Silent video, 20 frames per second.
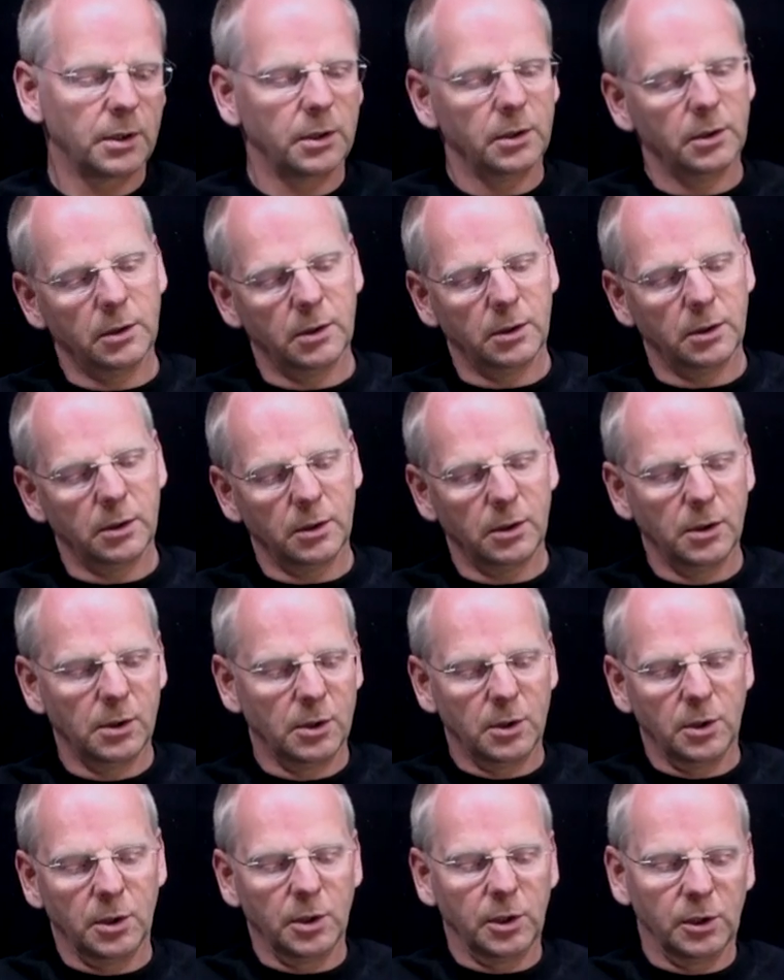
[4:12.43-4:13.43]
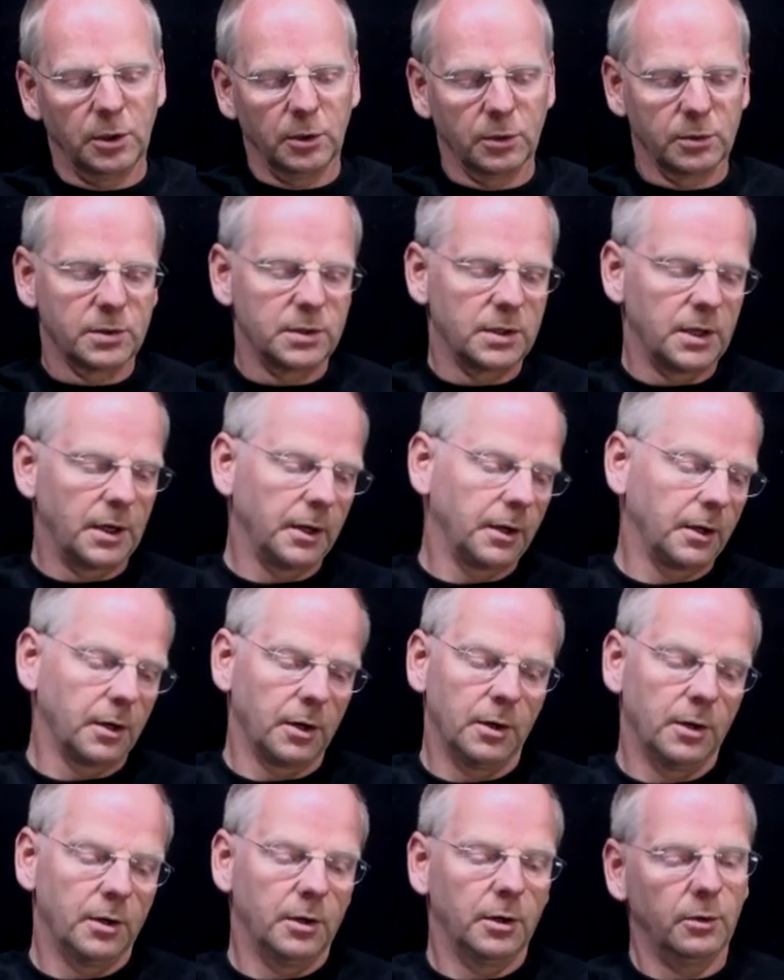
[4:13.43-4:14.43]
Uh, it looks like
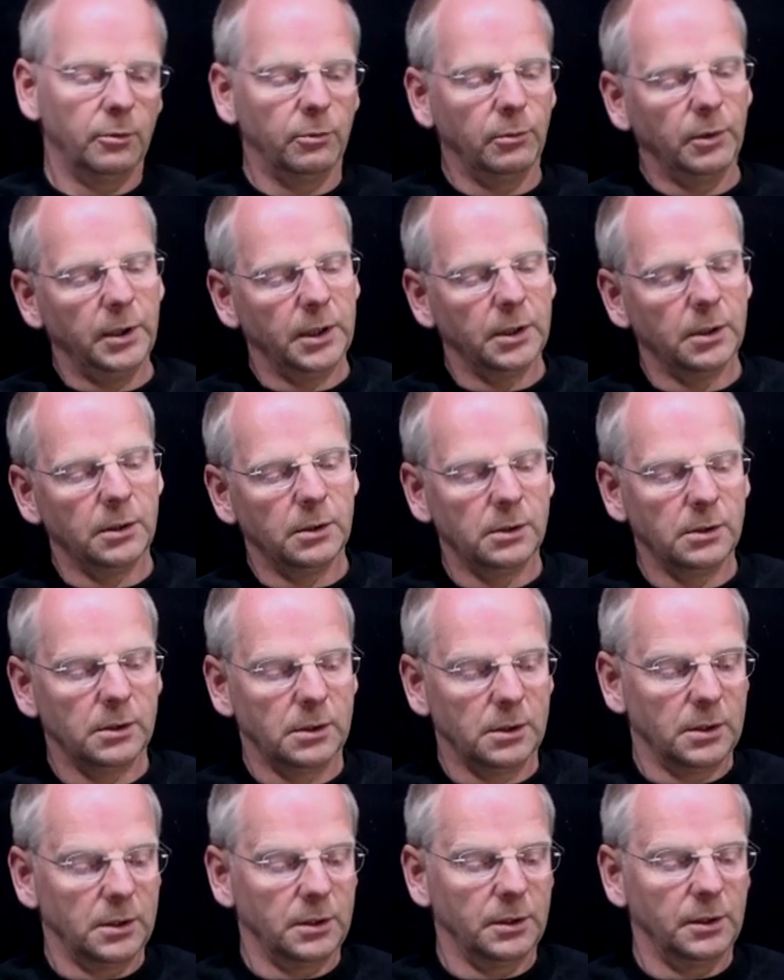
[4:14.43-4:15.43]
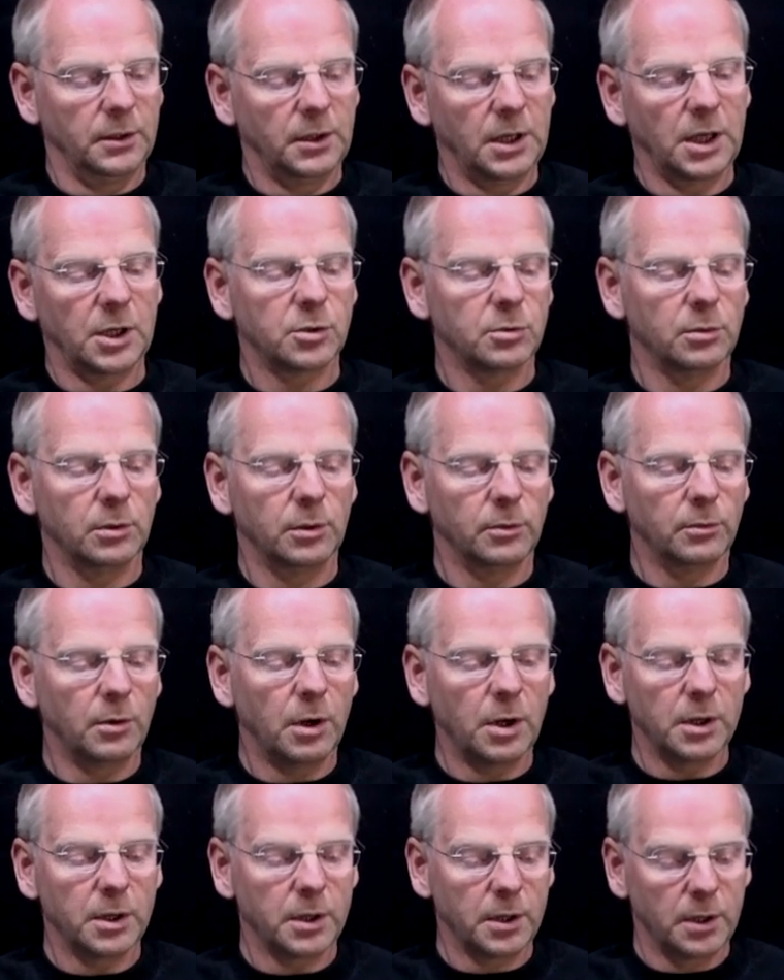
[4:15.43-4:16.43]
a real natural
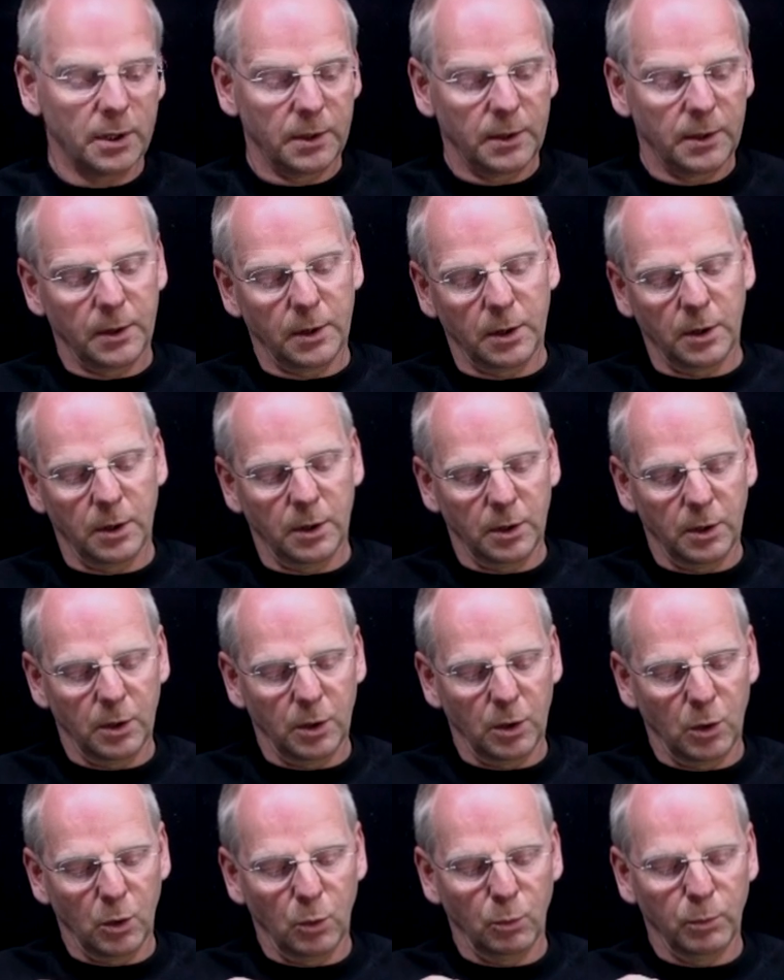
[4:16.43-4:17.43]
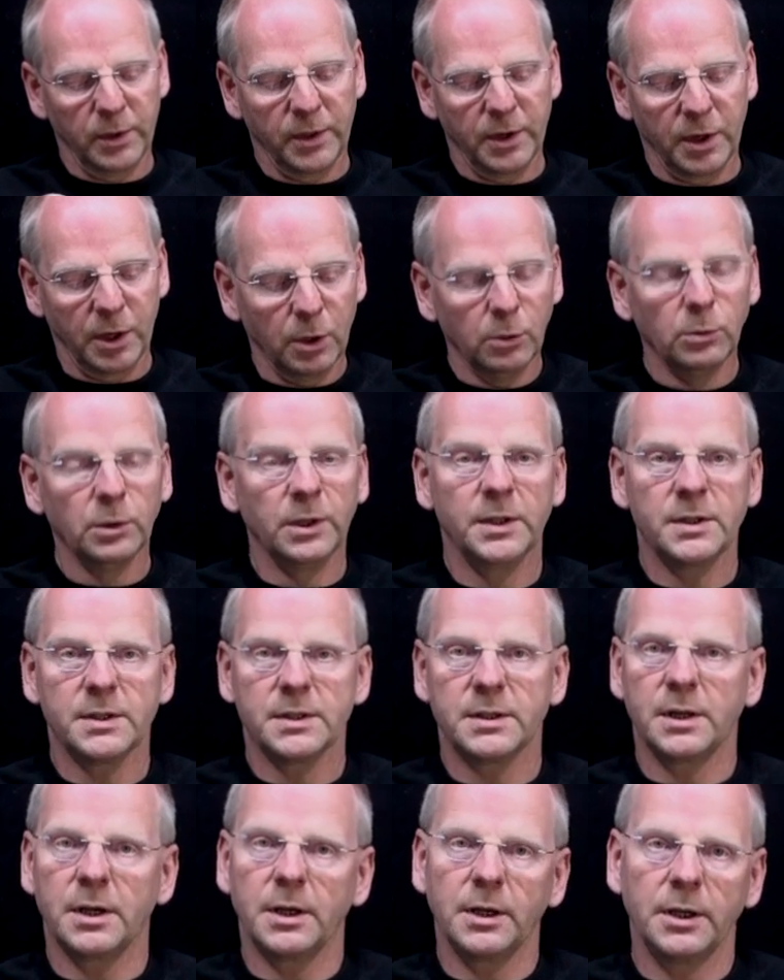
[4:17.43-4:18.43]
rock uh, with a hole
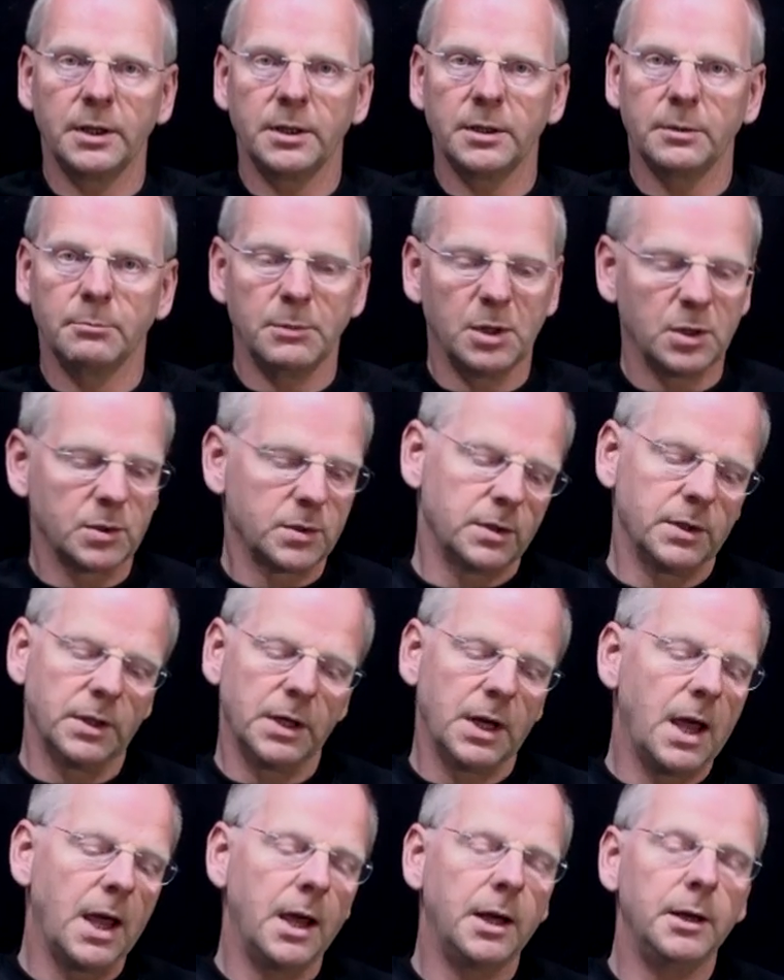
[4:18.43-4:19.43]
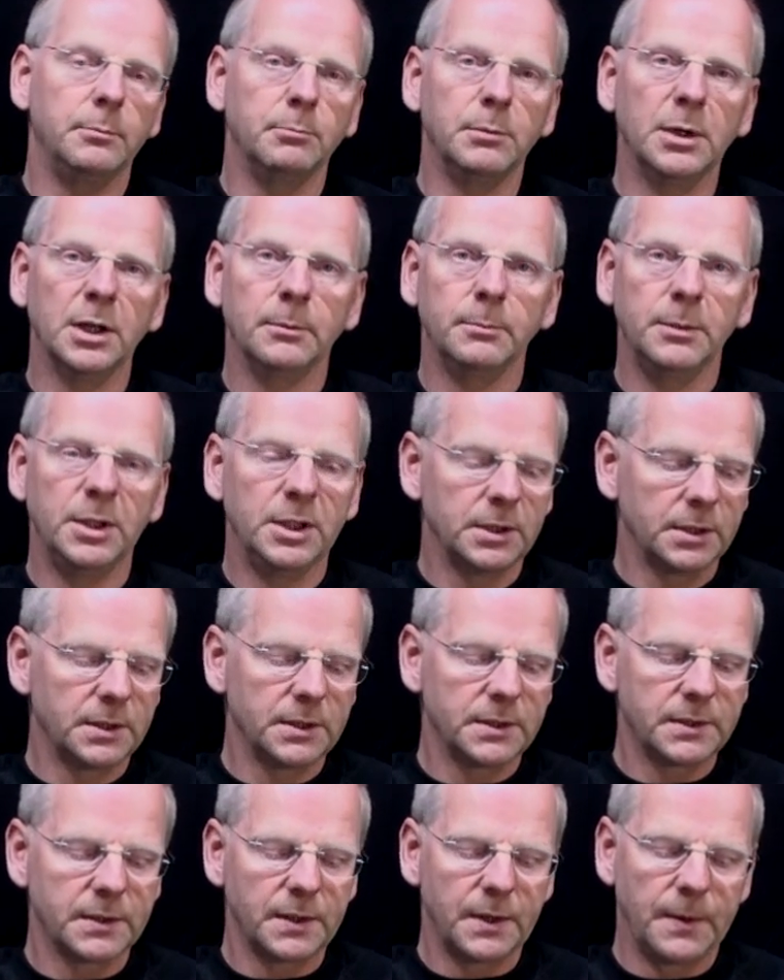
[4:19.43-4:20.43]
inside, mostly 8
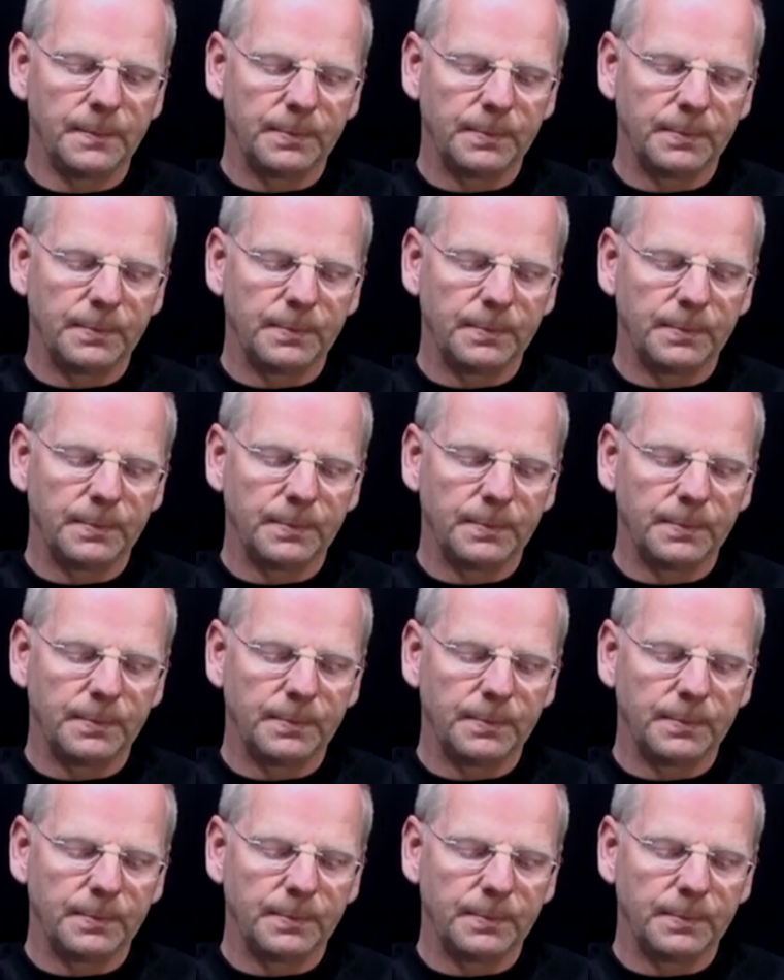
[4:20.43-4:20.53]
millimeters,